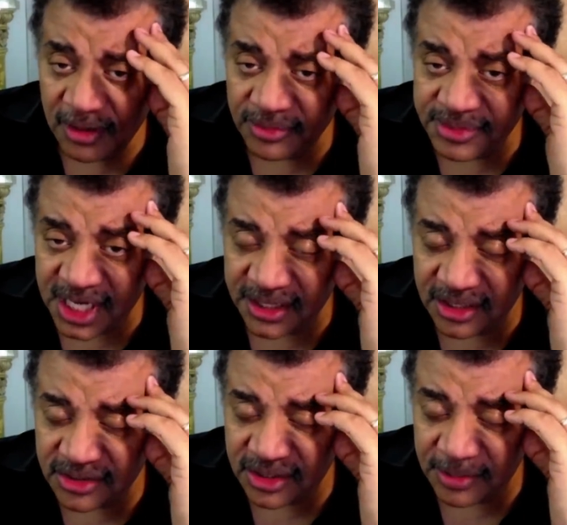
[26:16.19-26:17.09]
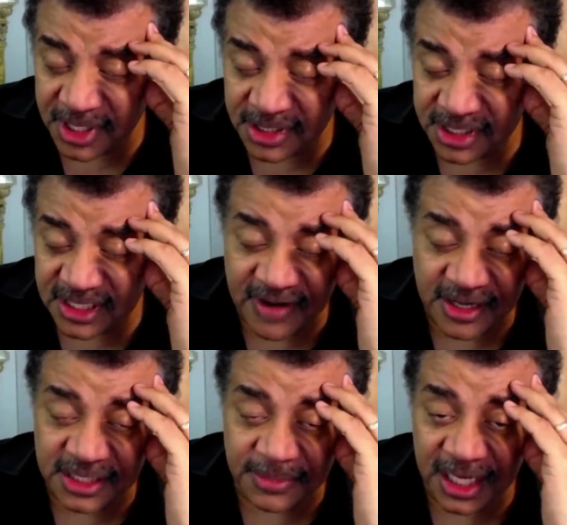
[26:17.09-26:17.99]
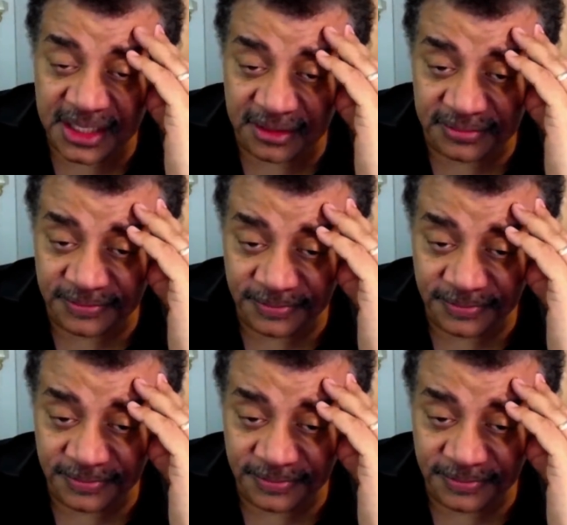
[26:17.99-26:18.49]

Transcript: from saying these are the pixels of our simulation.